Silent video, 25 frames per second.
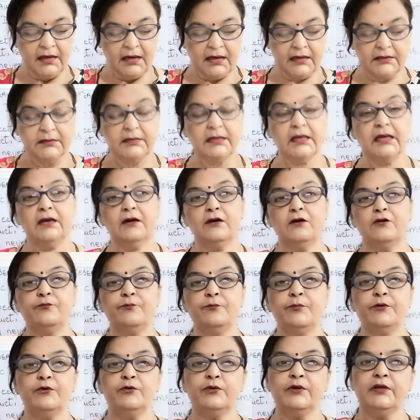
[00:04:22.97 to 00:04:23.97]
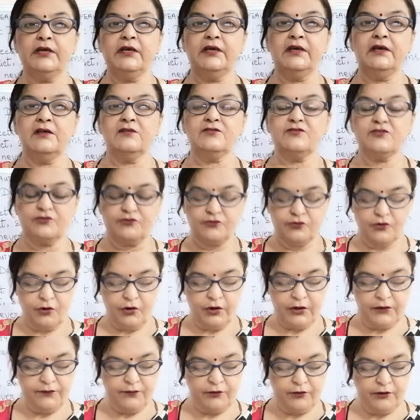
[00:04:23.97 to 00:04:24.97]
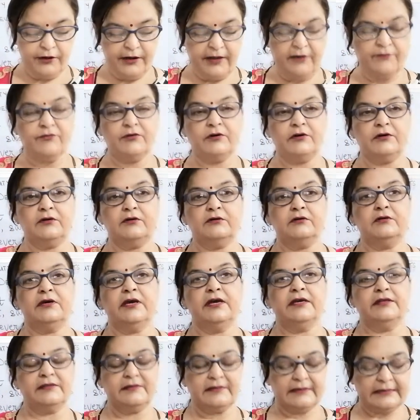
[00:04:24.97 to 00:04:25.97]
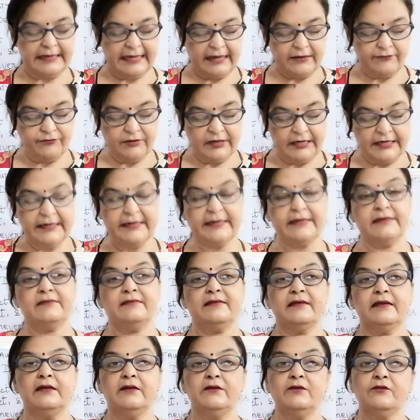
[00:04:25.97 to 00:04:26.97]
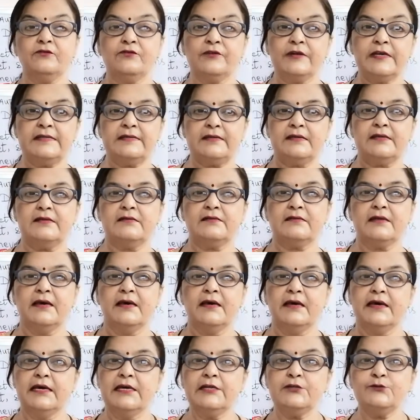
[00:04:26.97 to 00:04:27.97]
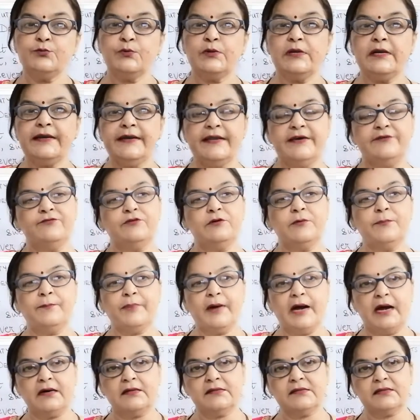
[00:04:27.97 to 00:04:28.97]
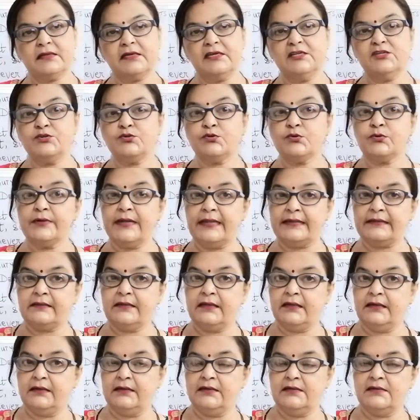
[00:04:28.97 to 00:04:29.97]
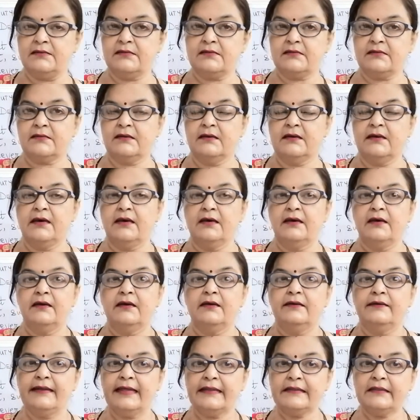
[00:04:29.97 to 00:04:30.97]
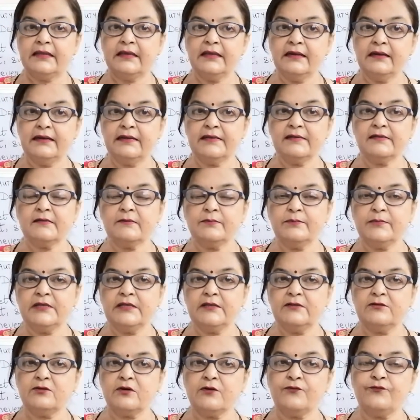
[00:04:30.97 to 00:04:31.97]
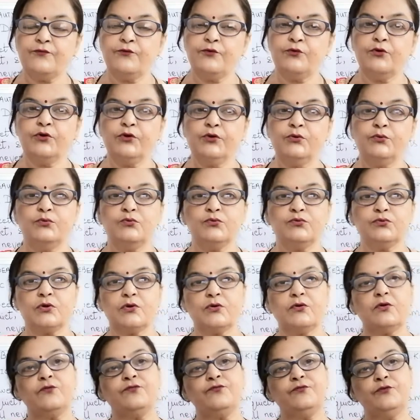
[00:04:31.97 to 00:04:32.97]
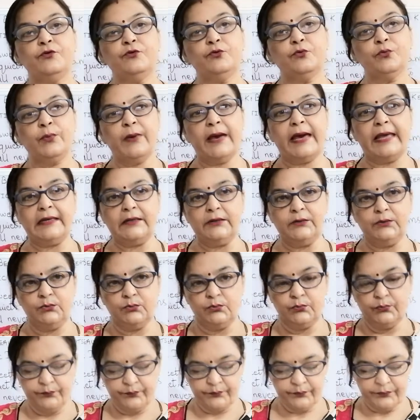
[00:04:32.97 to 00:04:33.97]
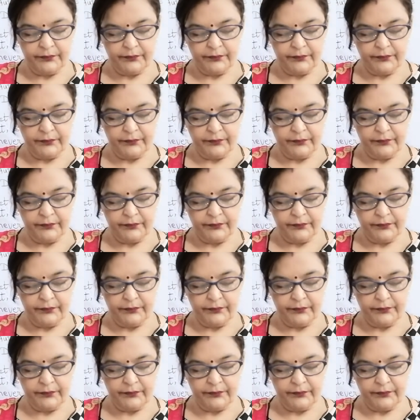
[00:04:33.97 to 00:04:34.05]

A thing of beauty is a joy forever. Its loveliness increases. It will never pass into nothingness. Nothingness means of no use or of no value.